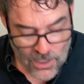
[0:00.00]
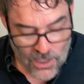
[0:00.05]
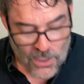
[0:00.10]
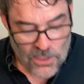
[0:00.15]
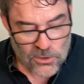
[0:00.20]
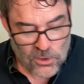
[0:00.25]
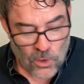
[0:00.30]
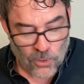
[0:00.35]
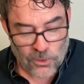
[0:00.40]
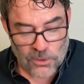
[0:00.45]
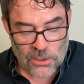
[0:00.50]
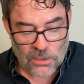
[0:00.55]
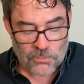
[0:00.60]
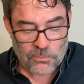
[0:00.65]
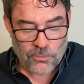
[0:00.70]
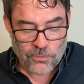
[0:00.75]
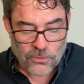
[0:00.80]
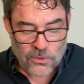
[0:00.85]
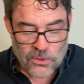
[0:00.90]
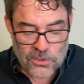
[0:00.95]
So
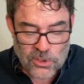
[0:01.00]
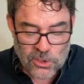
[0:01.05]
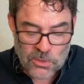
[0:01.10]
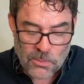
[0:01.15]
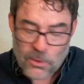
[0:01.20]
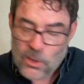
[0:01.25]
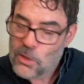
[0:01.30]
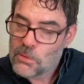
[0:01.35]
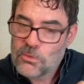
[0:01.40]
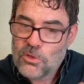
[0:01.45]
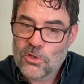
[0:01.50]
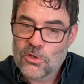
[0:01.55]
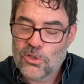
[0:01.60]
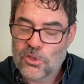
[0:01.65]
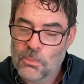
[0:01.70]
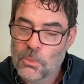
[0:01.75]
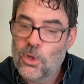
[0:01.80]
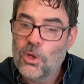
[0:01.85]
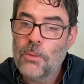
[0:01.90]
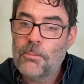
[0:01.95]
there's
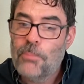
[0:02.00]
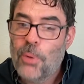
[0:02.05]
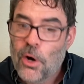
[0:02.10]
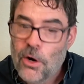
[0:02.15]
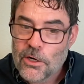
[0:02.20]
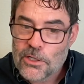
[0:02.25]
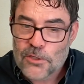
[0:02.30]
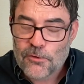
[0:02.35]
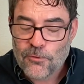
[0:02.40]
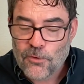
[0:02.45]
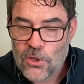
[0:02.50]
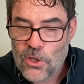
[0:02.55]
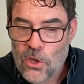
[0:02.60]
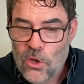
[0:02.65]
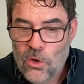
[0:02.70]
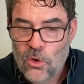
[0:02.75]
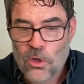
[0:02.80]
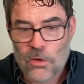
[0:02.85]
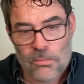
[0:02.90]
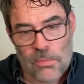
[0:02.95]
some good parts for
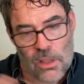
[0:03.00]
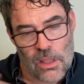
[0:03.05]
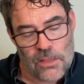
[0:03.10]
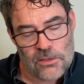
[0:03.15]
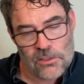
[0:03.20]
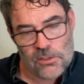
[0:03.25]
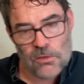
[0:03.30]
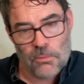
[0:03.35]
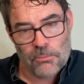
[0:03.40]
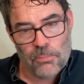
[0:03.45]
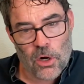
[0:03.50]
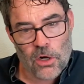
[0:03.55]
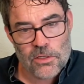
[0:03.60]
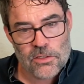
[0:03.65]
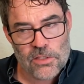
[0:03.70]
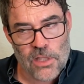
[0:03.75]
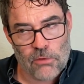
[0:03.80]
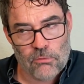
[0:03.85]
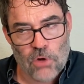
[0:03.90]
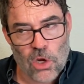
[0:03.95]
you and some
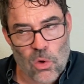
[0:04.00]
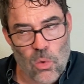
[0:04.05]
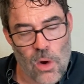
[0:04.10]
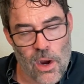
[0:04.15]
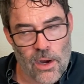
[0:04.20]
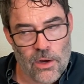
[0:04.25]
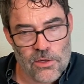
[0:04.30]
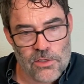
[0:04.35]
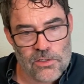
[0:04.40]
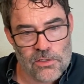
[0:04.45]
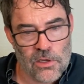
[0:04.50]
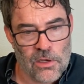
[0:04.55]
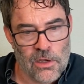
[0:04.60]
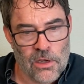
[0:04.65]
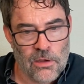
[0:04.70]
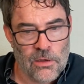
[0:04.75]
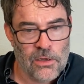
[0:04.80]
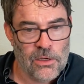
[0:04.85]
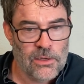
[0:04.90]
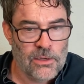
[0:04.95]
parts that require
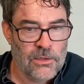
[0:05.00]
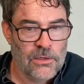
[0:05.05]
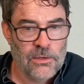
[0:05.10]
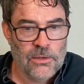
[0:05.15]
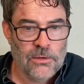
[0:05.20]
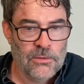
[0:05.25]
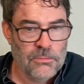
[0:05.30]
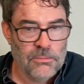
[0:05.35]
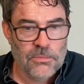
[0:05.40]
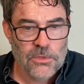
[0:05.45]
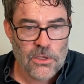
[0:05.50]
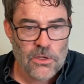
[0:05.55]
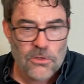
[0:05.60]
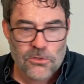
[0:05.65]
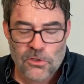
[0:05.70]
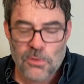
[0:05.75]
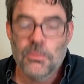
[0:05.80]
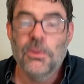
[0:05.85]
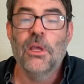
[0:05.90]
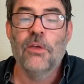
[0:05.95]
some
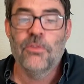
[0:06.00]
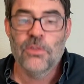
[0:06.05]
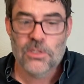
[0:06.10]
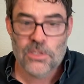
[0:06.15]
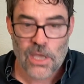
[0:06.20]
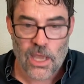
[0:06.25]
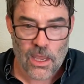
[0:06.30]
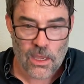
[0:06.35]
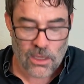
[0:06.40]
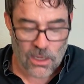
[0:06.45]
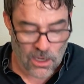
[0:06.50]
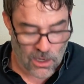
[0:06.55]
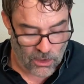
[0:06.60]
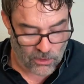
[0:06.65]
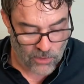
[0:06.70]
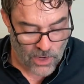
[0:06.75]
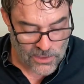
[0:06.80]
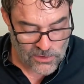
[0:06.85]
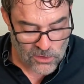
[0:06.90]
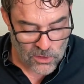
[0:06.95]
give and take
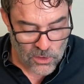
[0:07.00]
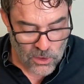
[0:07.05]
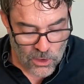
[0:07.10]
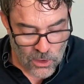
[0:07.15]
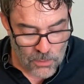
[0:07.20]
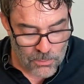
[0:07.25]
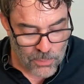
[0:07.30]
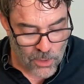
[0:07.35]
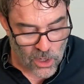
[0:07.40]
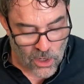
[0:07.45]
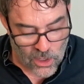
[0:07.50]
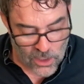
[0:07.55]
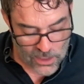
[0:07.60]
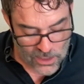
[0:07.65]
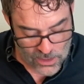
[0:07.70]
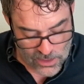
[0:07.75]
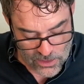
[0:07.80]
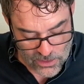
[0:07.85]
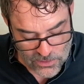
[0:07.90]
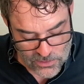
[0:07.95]
here, right? So the good
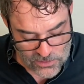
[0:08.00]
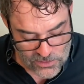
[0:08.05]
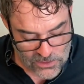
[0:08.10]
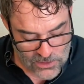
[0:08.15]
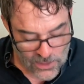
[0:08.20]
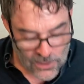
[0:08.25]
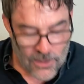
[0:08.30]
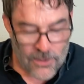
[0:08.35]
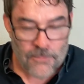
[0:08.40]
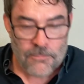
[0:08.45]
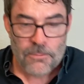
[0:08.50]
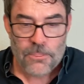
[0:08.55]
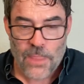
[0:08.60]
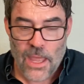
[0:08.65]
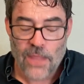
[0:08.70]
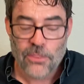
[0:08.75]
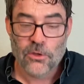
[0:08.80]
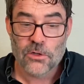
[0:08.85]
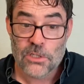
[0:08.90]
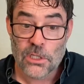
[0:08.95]
part is
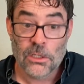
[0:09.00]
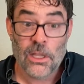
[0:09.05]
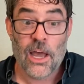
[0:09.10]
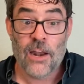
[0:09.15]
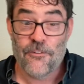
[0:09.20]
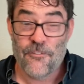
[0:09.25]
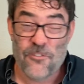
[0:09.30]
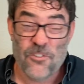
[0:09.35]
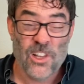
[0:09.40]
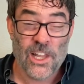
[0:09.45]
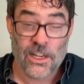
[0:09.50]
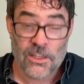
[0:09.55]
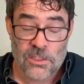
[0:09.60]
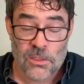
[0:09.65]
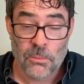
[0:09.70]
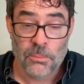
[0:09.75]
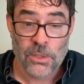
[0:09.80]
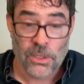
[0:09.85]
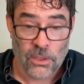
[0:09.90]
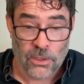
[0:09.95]
that there's a lot of
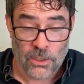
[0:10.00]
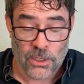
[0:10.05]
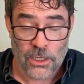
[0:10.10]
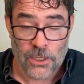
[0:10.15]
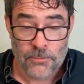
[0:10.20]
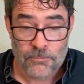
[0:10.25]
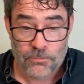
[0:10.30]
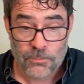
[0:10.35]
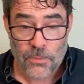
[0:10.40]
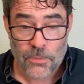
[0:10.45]
flexibility